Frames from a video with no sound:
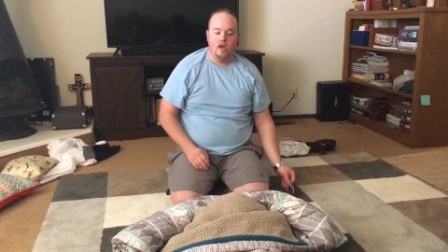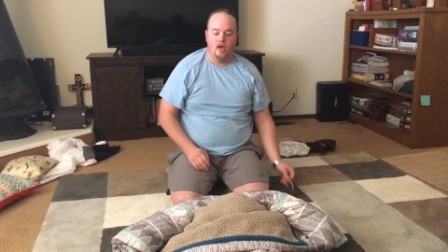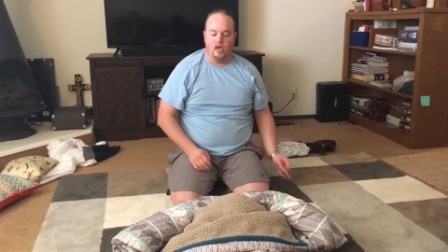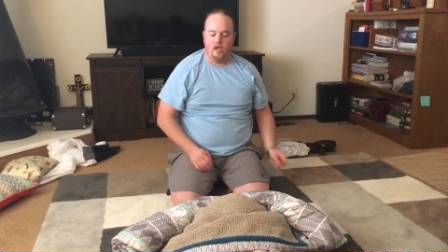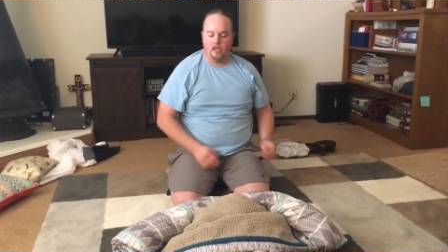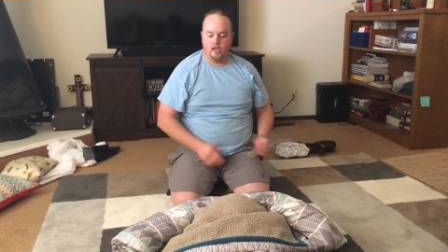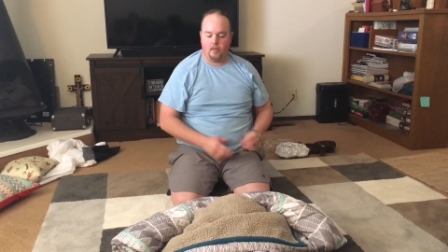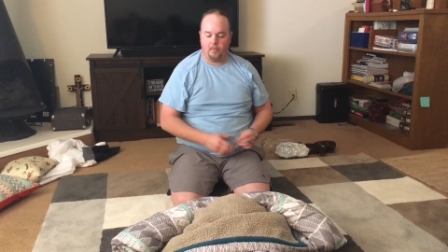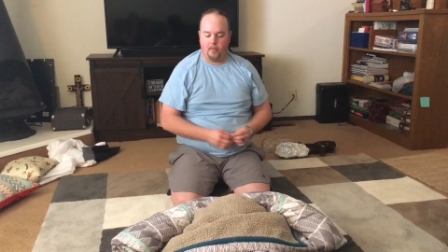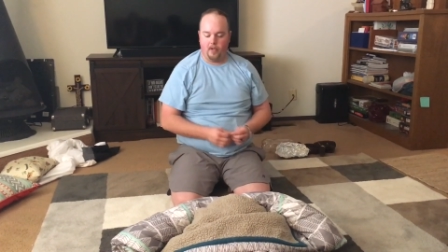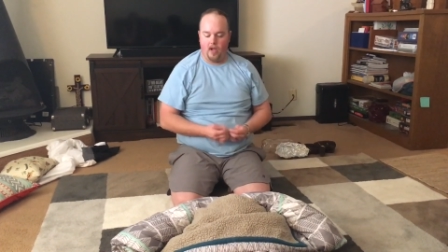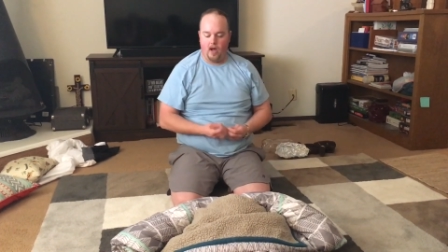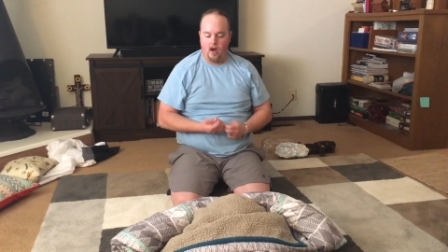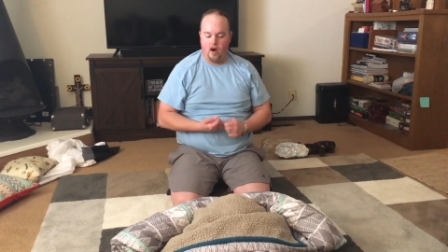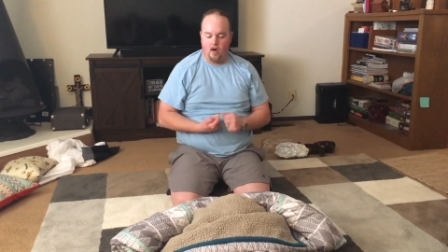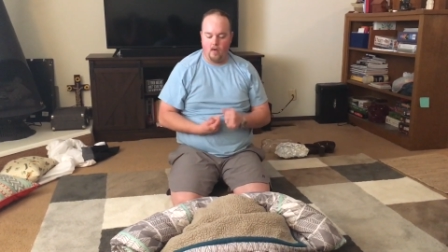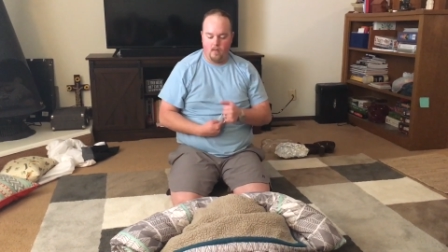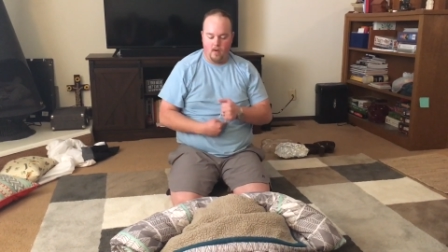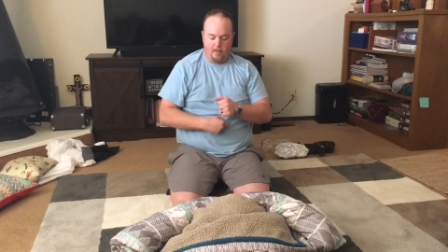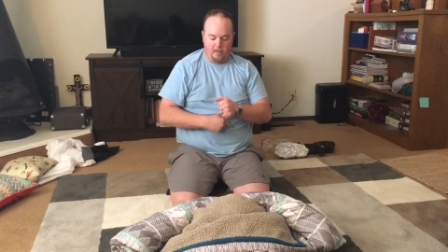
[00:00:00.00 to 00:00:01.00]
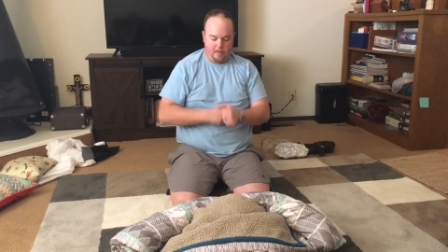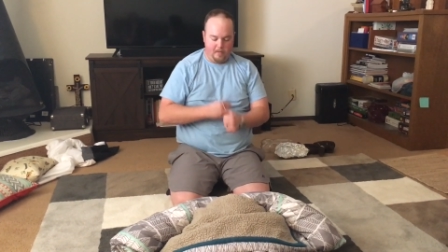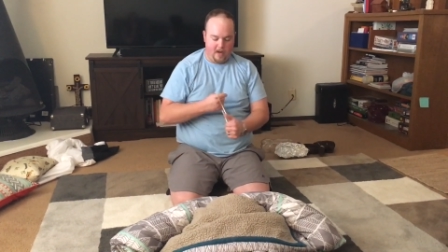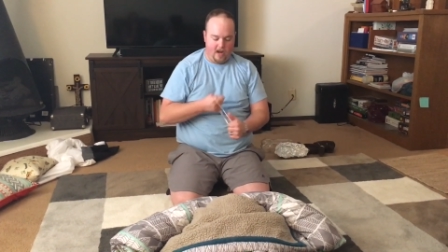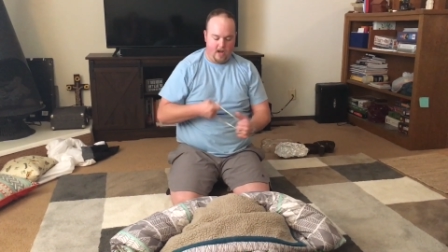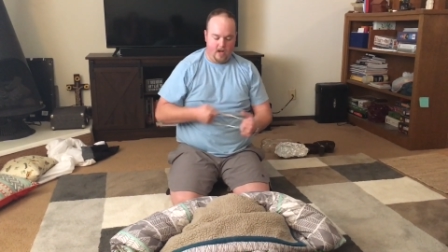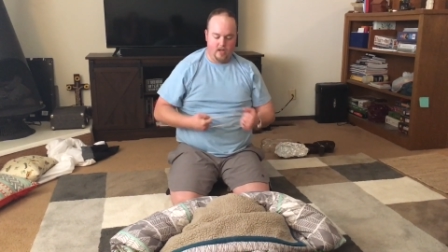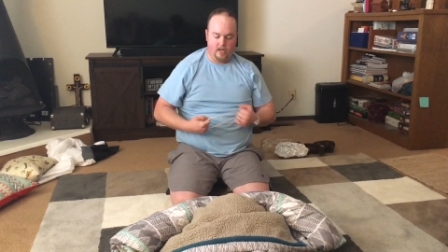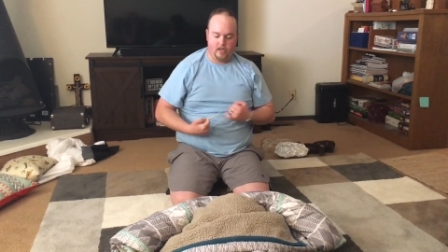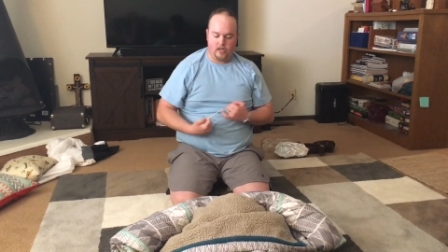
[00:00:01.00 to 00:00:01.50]
is apply our rubber
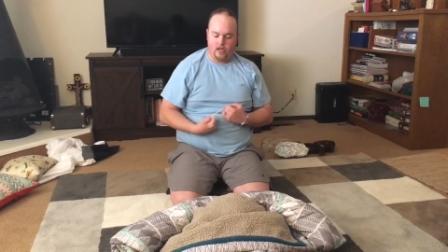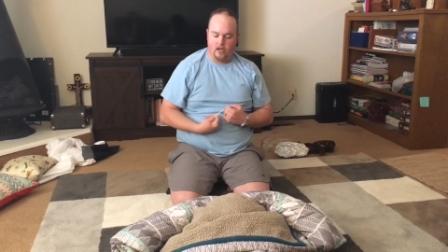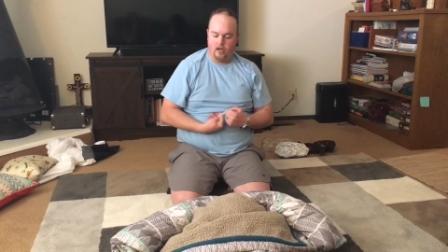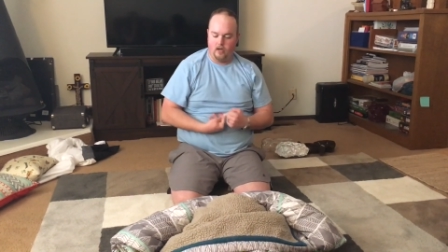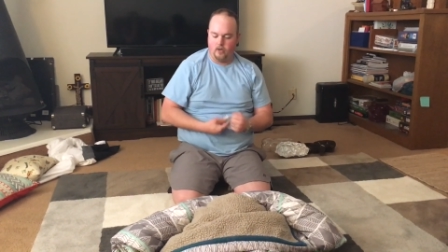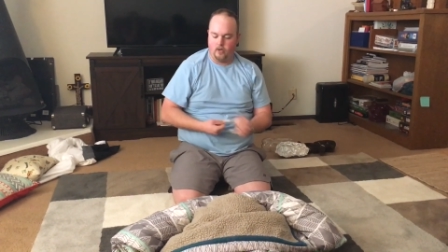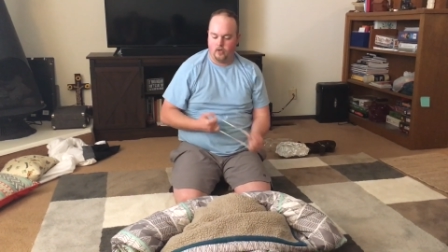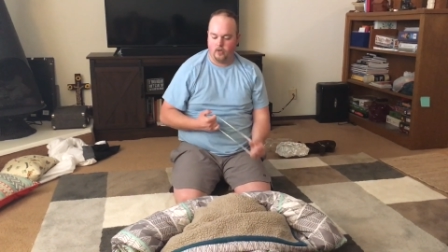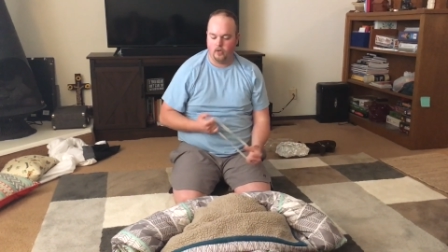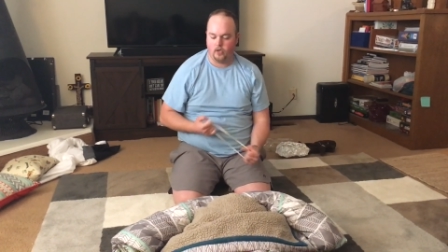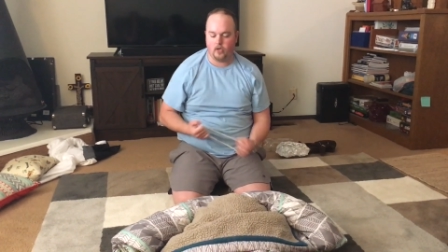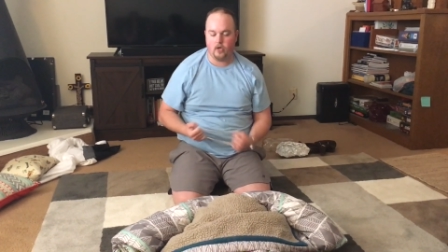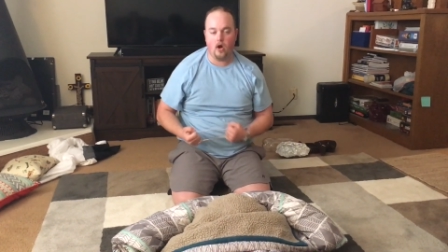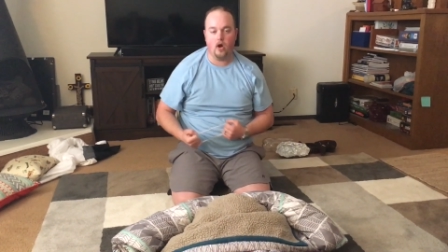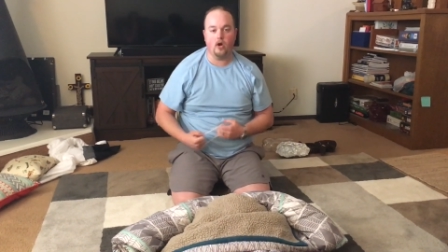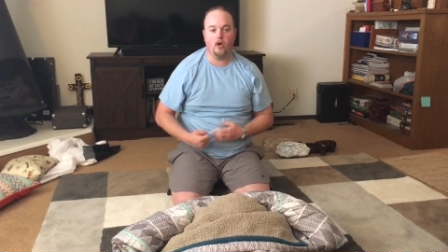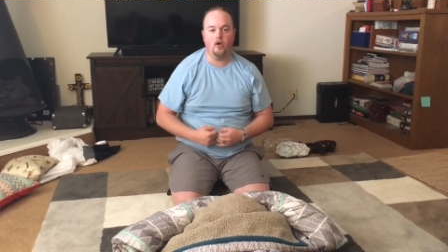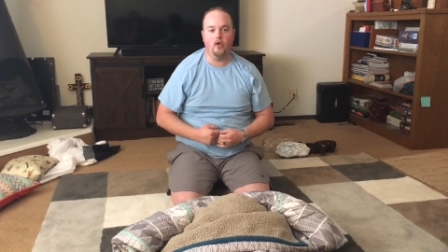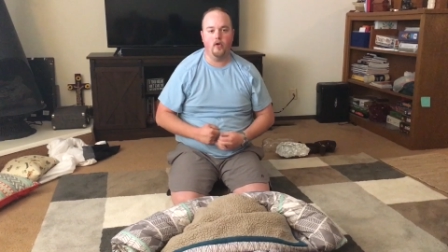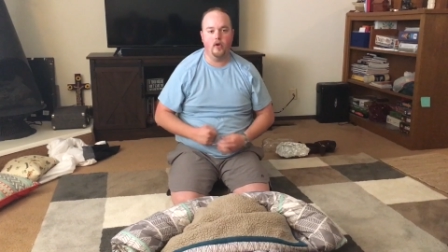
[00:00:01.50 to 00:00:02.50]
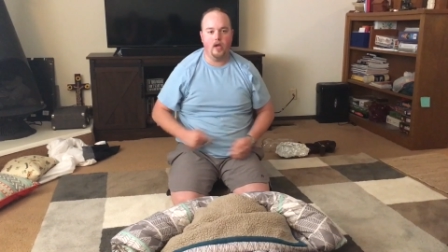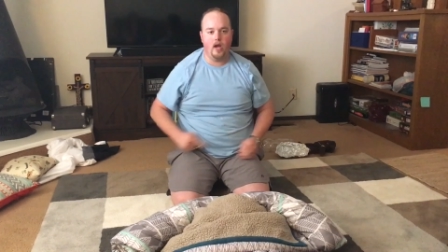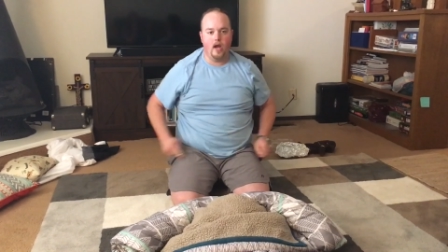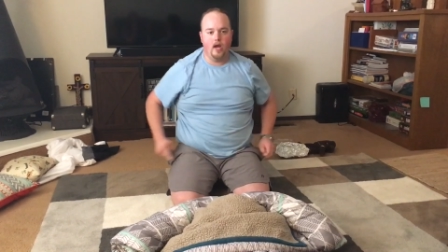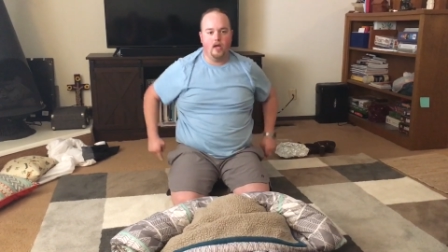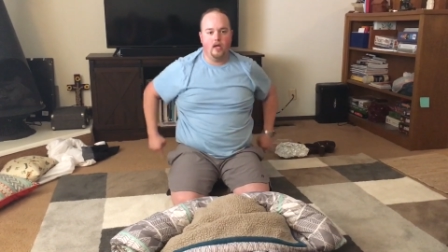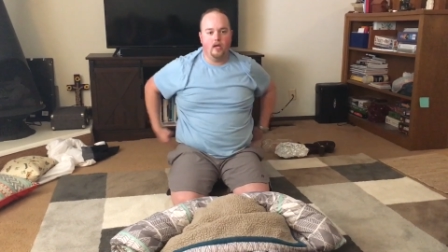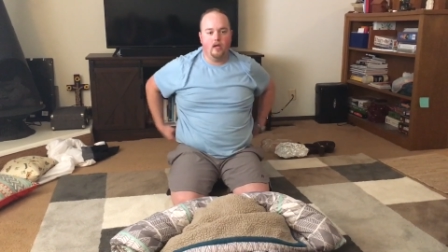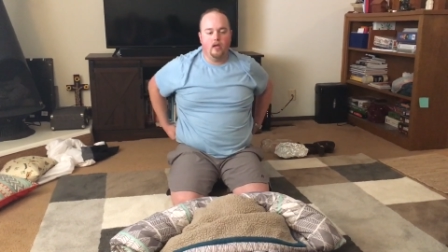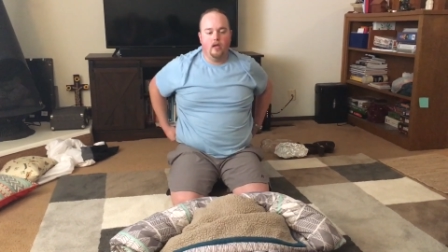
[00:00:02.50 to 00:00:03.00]
bands to start
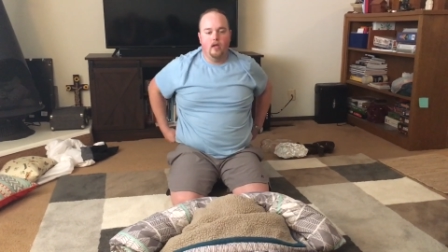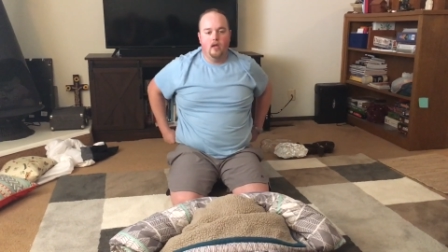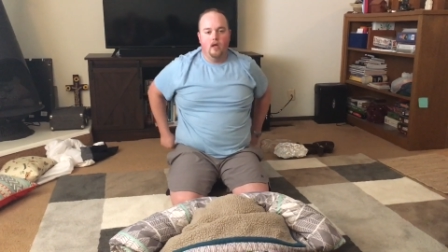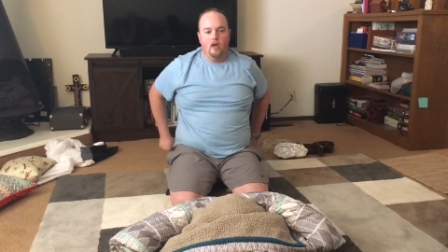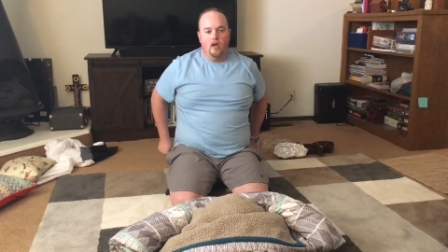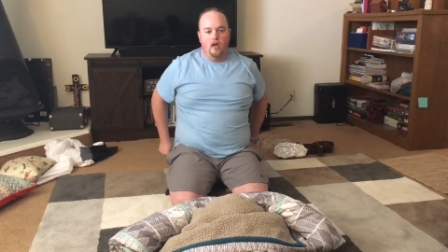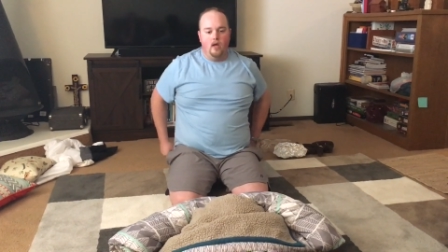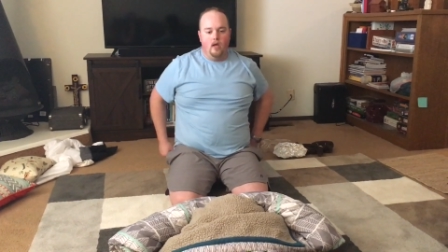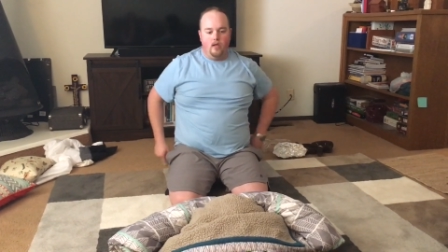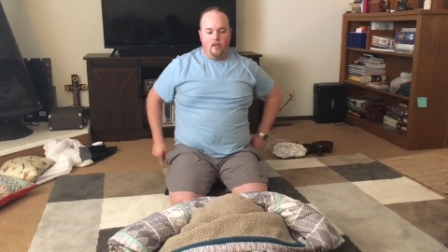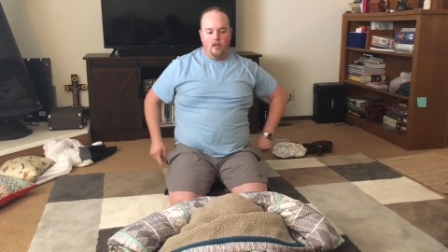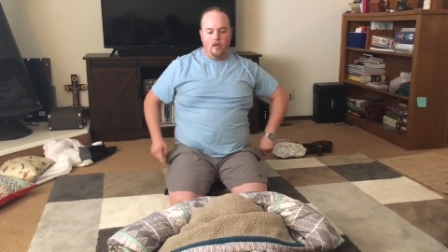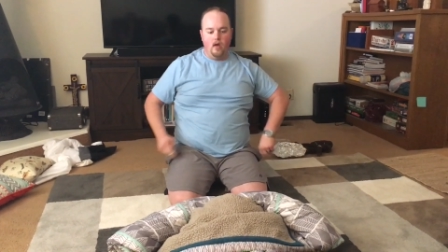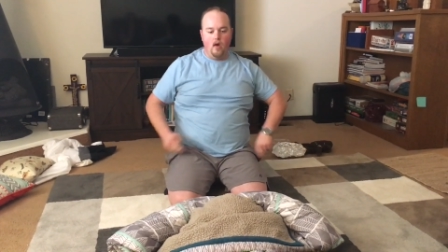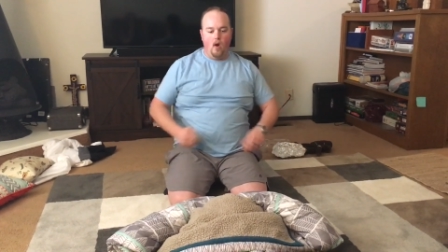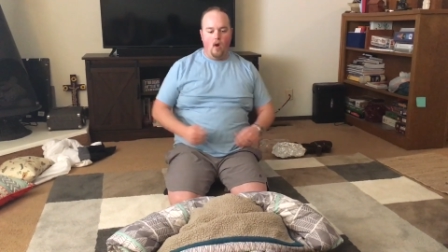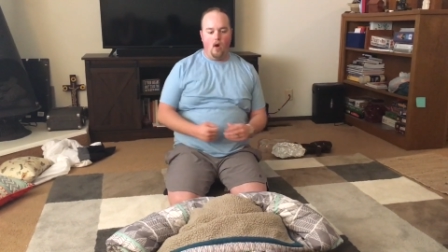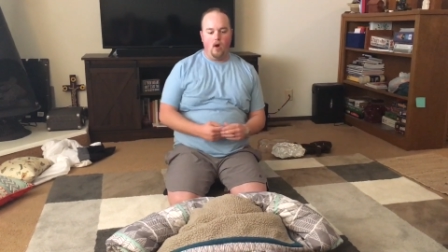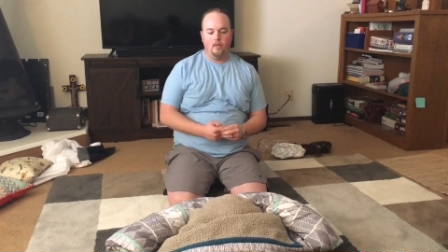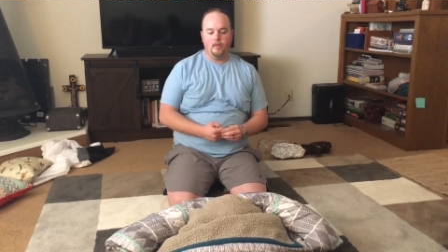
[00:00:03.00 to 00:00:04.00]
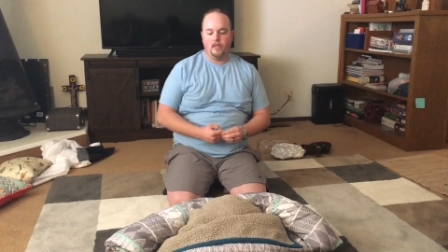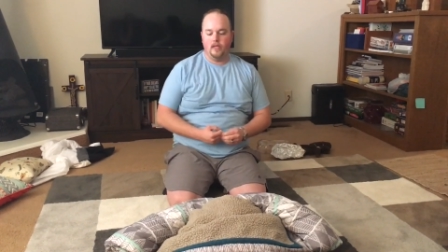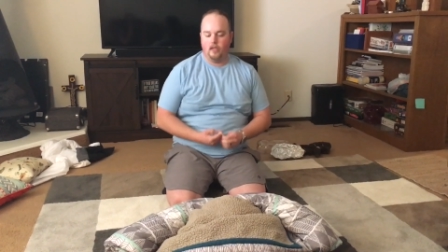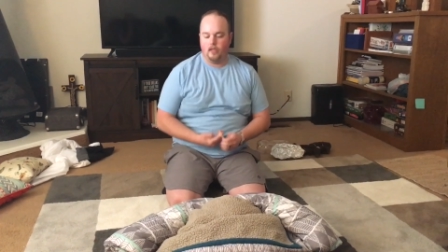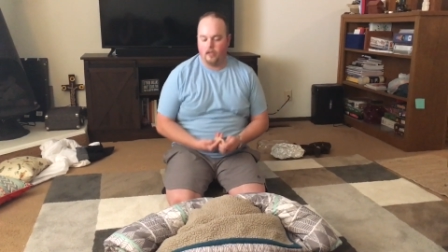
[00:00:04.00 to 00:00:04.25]
creating the arms and the